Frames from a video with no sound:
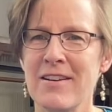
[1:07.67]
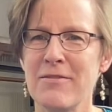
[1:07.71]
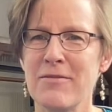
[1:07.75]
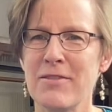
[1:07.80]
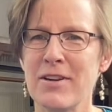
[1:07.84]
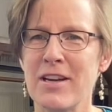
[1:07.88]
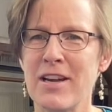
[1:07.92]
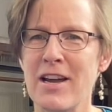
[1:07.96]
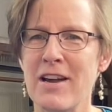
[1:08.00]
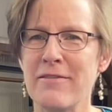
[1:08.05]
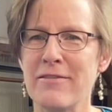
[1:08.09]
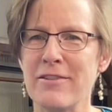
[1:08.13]

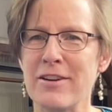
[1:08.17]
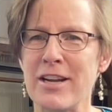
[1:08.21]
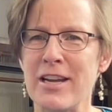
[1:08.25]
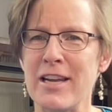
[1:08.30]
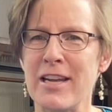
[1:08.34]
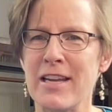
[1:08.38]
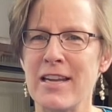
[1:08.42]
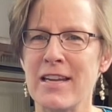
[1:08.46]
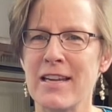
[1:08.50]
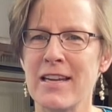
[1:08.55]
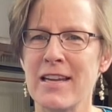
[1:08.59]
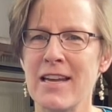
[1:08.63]

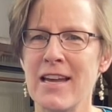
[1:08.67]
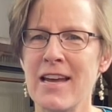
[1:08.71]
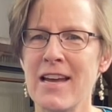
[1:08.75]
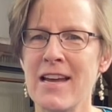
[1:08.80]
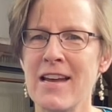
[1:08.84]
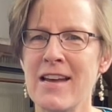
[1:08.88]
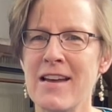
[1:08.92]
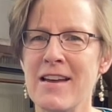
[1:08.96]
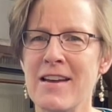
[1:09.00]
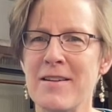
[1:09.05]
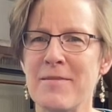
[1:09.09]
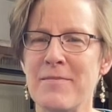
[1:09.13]
recovery.
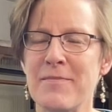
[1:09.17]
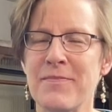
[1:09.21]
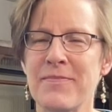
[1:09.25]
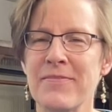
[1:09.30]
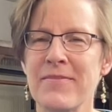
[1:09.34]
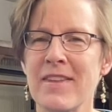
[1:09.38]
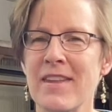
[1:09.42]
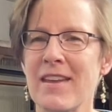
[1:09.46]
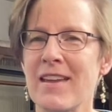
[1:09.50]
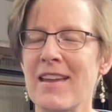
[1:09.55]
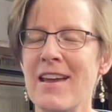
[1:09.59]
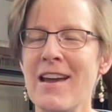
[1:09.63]

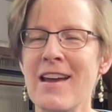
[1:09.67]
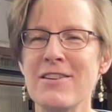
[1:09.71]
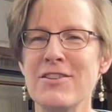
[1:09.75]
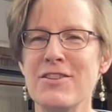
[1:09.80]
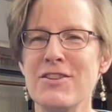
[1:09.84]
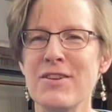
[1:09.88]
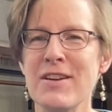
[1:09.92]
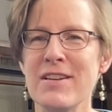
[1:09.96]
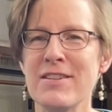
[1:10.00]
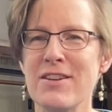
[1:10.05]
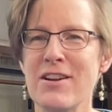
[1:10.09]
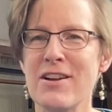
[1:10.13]
Gosh,
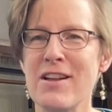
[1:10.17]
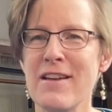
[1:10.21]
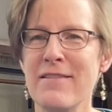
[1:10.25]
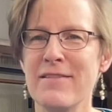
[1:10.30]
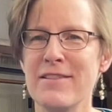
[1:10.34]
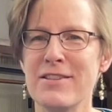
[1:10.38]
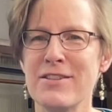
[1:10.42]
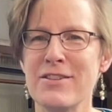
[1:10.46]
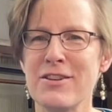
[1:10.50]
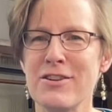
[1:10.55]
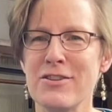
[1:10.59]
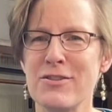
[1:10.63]
you guys are all
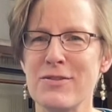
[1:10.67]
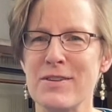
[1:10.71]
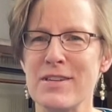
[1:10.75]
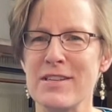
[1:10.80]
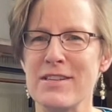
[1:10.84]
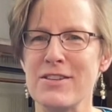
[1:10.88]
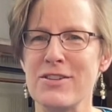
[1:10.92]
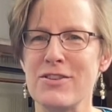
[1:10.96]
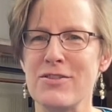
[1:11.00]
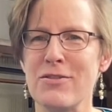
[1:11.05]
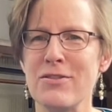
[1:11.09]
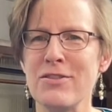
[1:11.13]
having
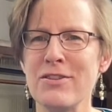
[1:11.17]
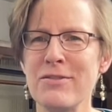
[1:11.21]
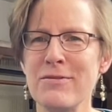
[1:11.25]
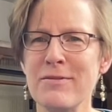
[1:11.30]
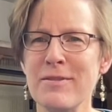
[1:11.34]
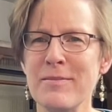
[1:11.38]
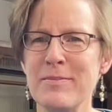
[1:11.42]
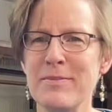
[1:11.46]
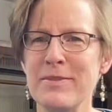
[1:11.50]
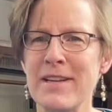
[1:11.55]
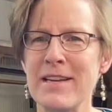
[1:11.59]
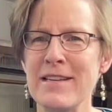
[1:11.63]
surgeries, shoulder
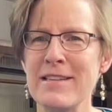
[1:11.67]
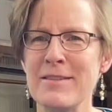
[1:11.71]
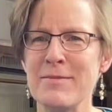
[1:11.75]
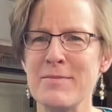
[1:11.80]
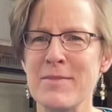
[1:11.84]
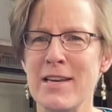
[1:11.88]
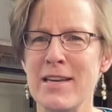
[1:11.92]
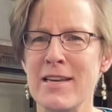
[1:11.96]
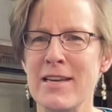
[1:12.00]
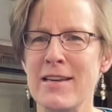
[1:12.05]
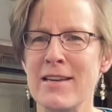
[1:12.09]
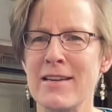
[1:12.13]

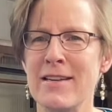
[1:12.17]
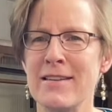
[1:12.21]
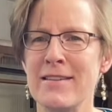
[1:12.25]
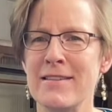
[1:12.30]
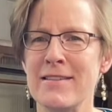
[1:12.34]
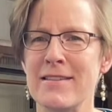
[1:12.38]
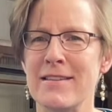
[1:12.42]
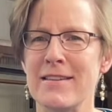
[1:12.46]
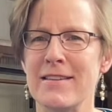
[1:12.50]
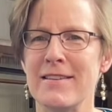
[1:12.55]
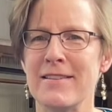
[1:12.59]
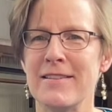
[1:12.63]

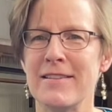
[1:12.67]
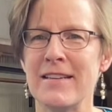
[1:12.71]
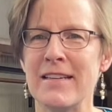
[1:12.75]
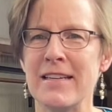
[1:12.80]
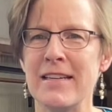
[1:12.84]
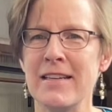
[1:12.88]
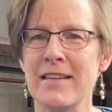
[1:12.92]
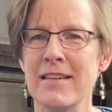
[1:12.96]
replacement, and